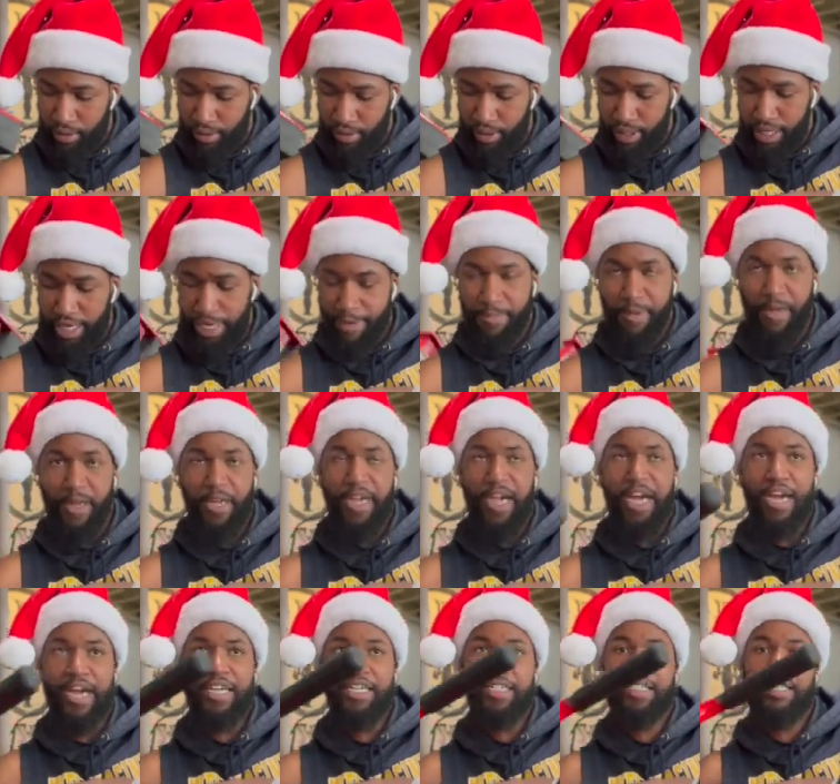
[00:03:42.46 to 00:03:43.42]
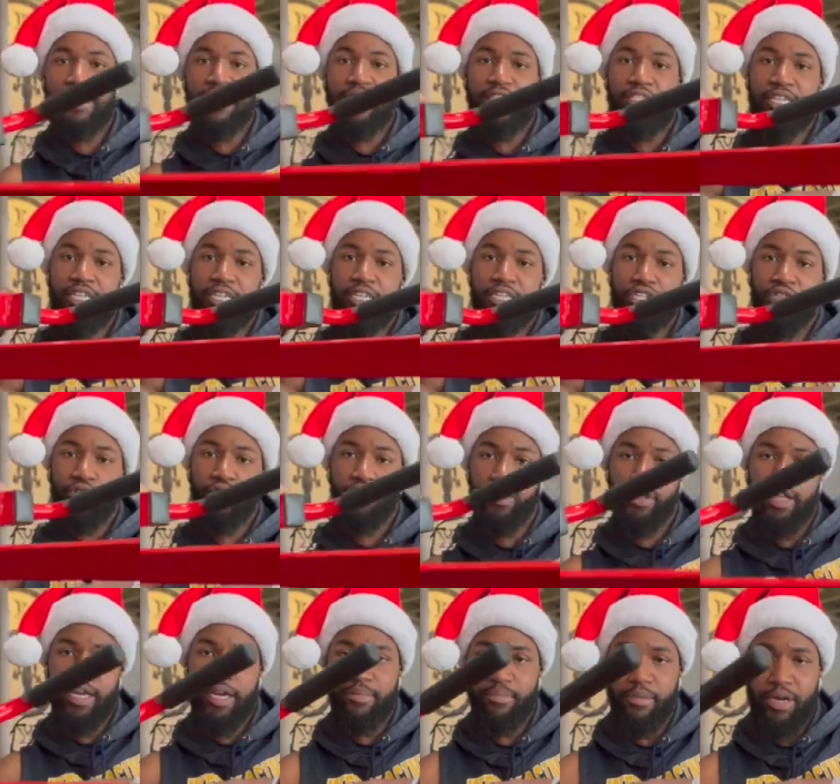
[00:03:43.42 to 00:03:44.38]
Keeping constant tension on
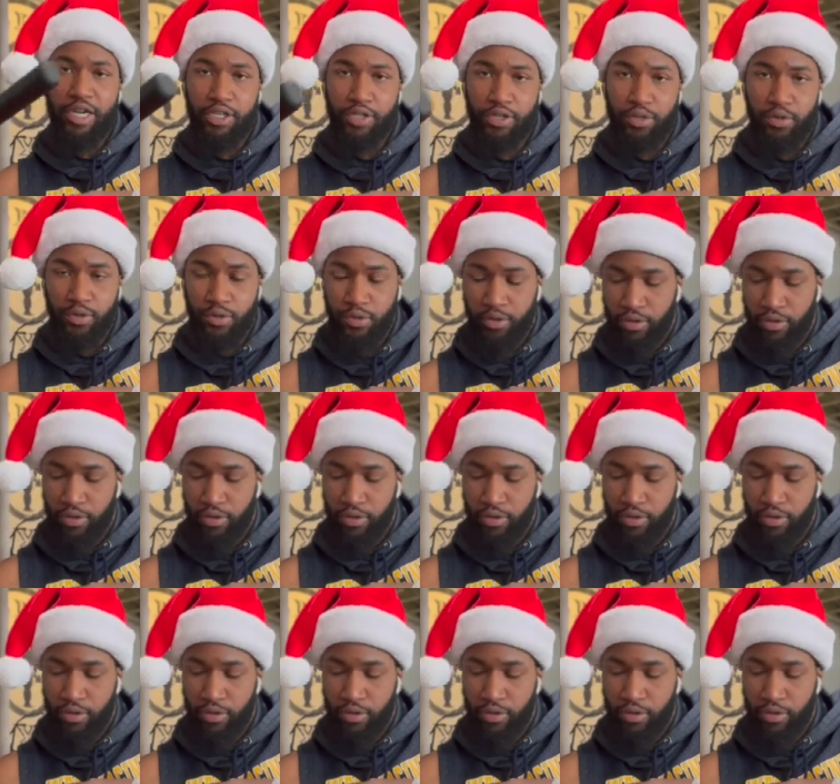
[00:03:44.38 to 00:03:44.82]
that muscle.